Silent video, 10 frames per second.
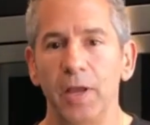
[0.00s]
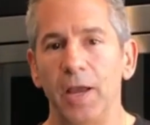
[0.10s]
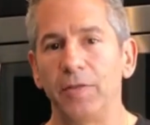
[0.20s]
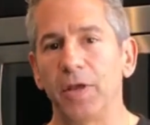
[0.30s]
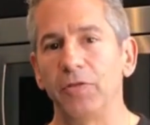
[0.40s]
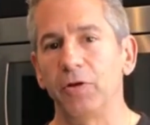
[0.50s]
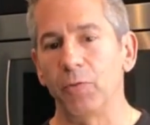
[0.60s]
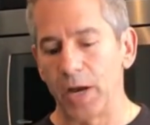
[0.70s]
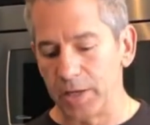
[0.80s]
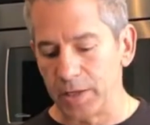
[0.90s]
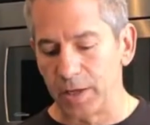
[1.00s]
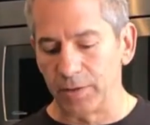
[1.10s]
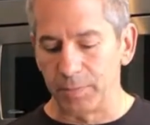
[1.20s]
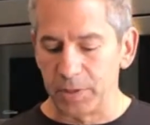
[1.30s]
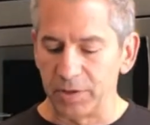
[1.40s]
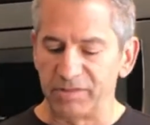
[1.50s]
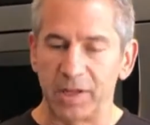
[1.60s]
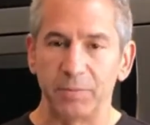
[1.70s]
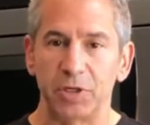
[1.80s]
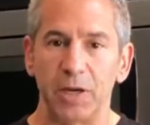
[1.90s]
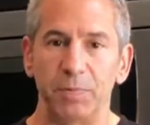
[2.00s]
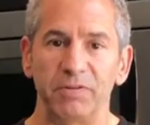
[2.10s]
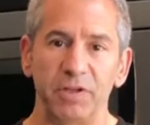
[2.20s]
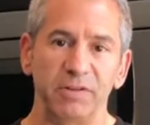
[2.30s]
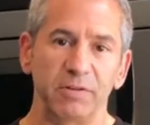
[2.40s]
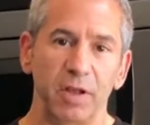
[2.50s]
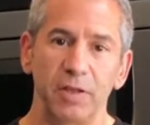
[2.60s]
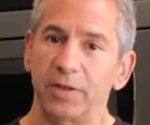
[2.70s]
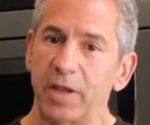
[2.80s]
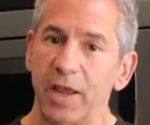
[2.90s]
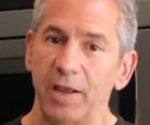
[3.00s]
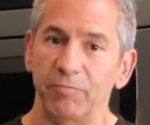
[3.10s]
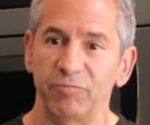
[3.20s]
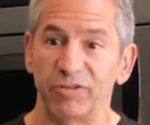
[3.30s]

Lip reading: and then they're ready and they'll be in the same shape as these in the can.